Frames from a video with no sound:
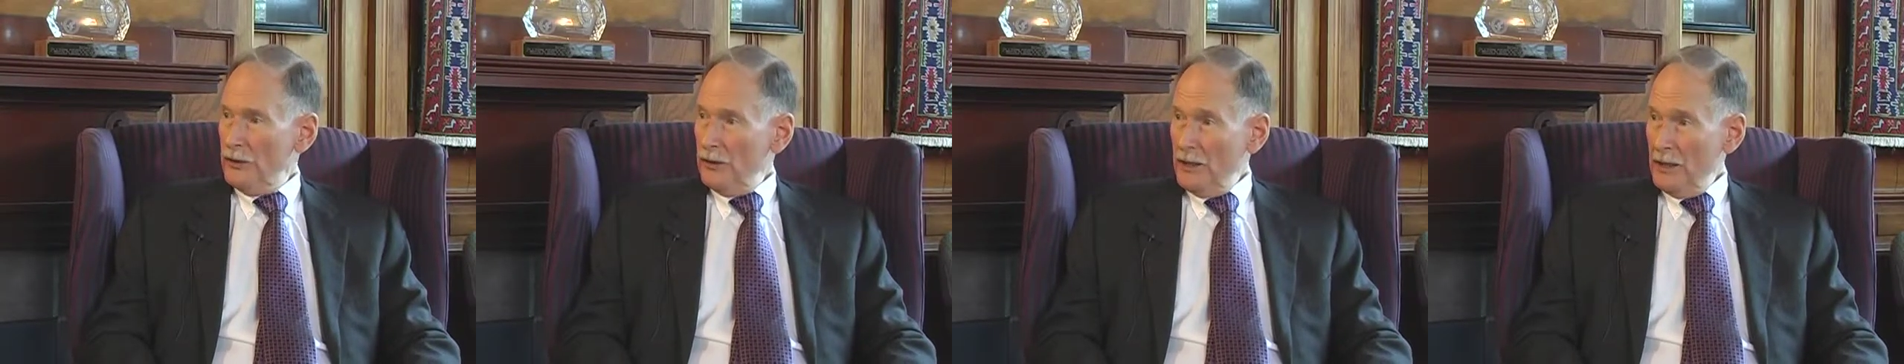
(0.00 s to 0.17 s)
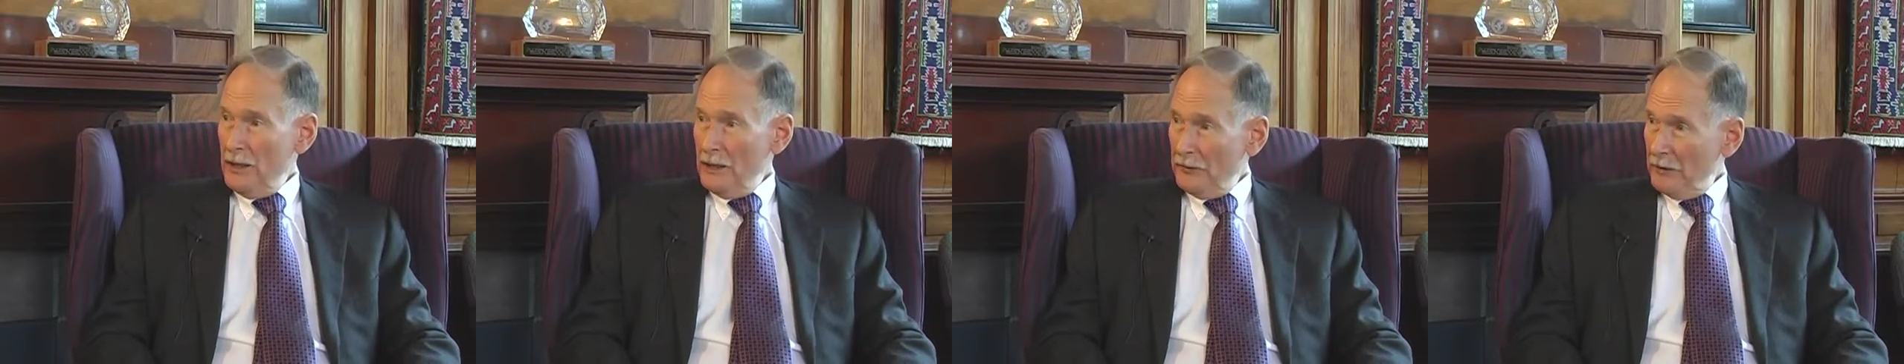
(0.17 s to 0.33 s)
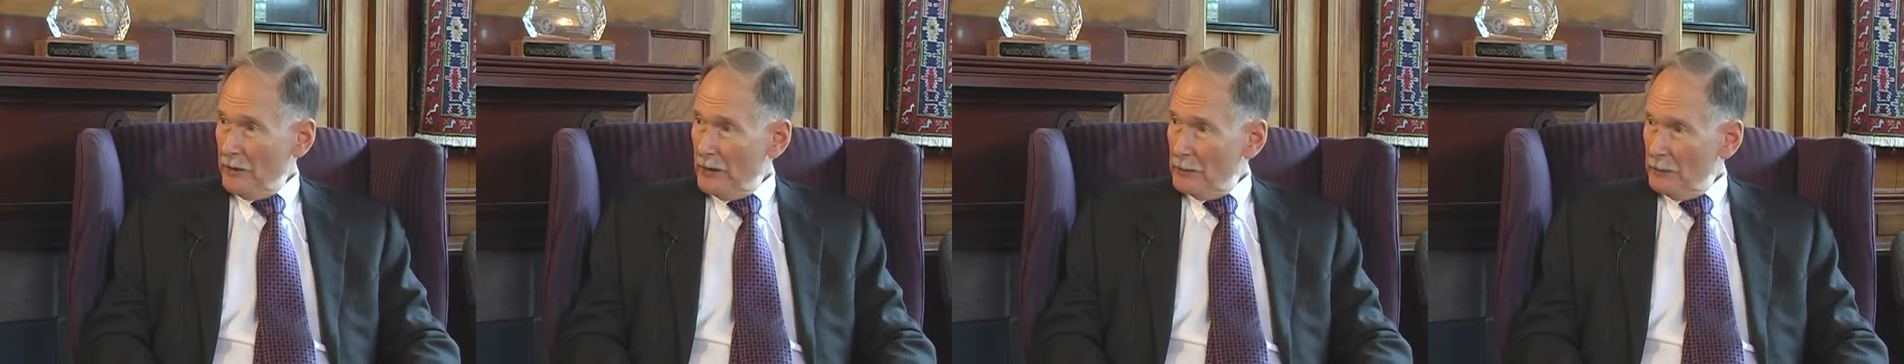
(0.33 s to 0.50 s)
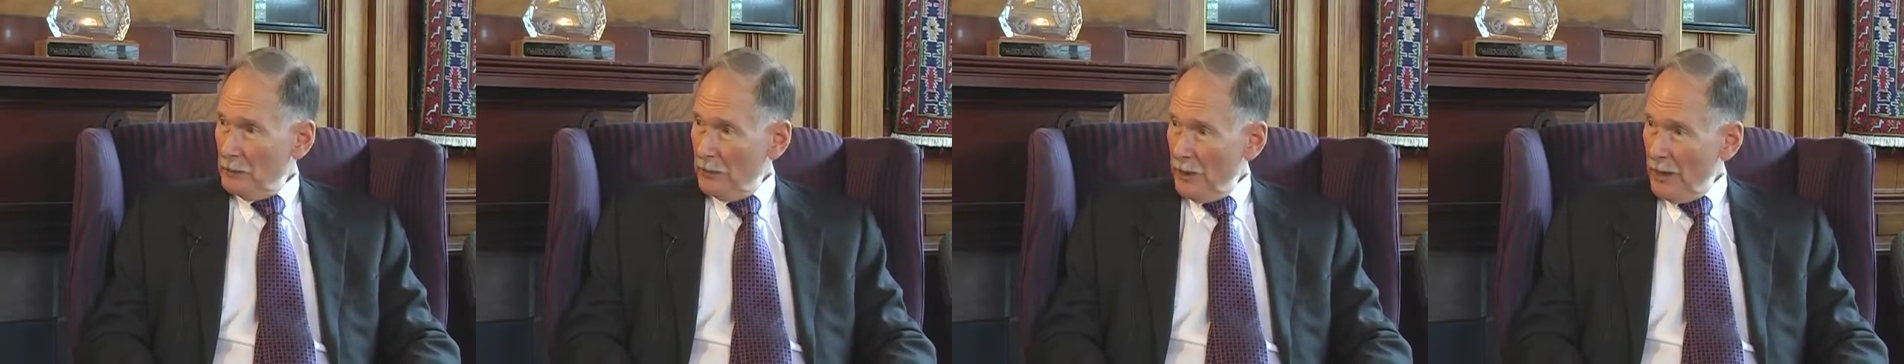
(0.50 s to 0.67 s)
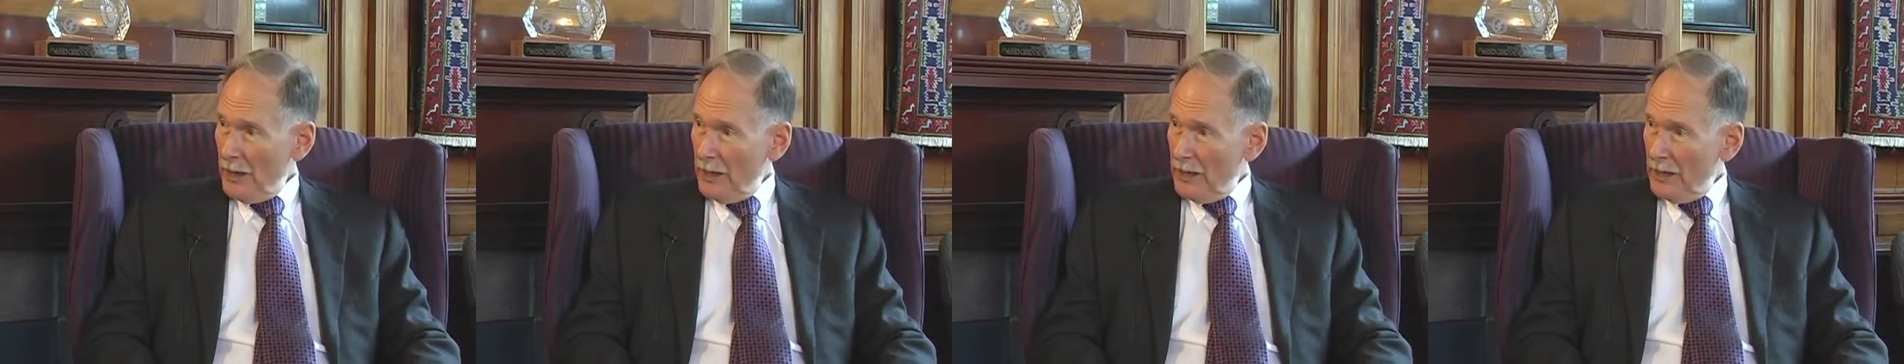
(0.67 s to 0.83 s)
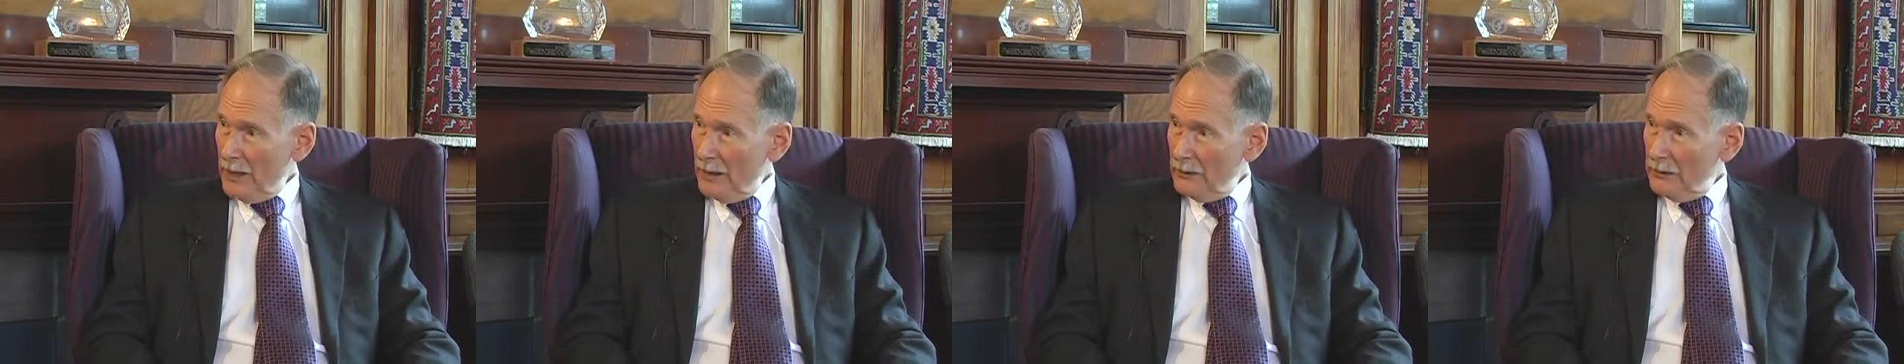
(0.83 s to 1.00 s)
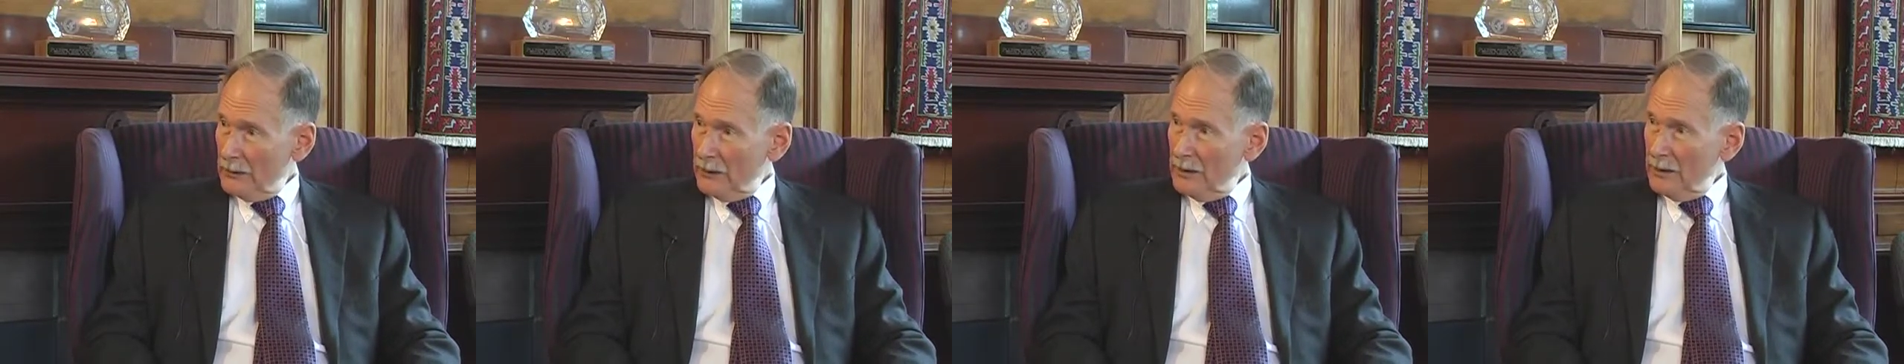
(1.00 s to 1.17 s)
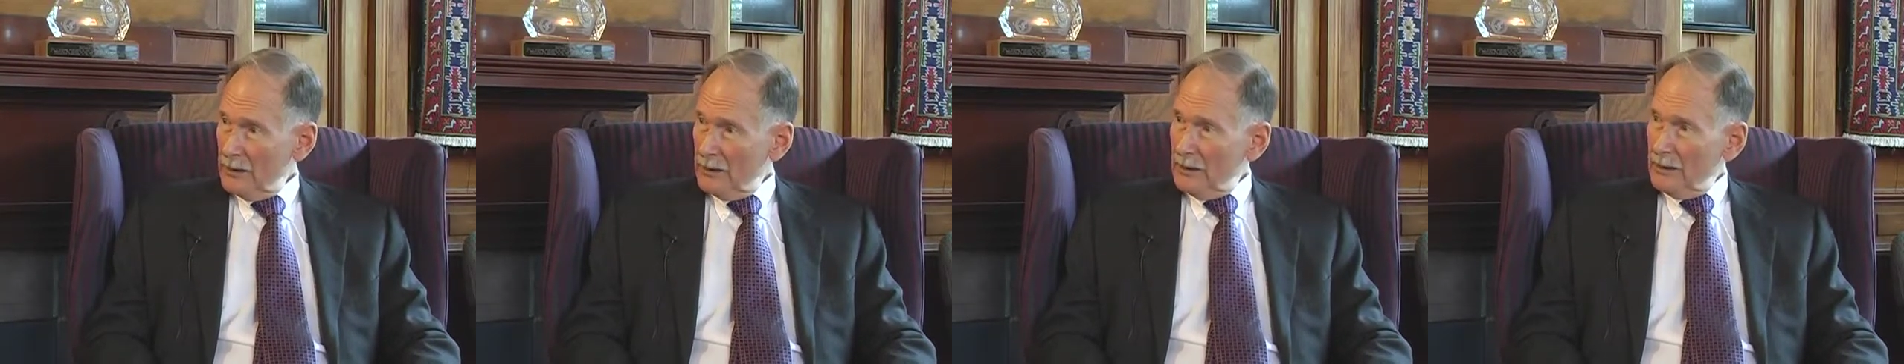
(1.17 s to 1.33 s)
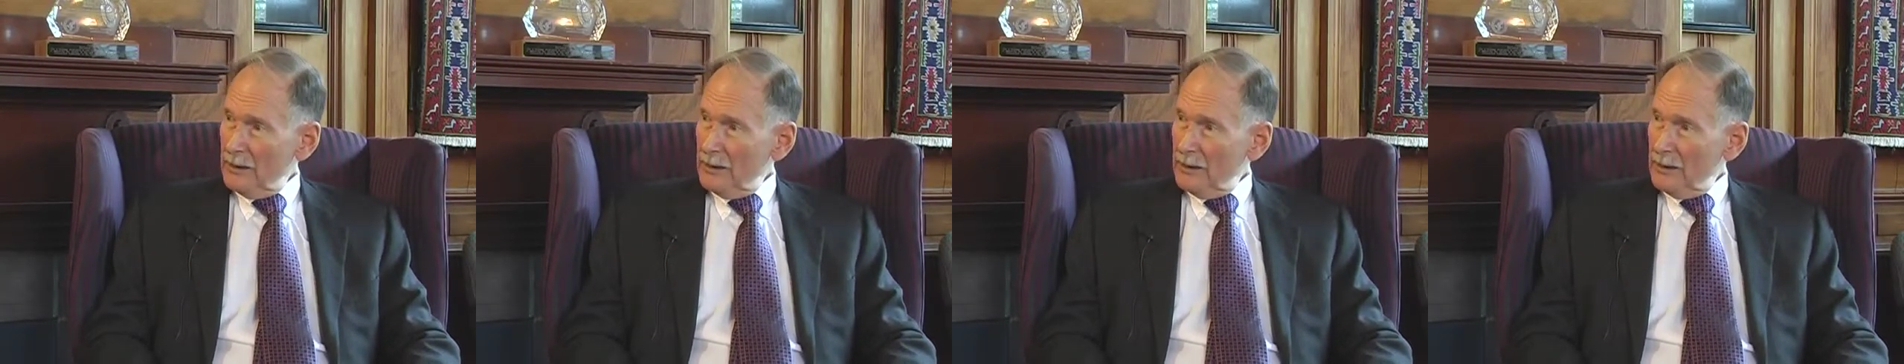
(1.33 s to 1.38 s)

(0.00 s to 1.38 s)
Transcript: here at Brown.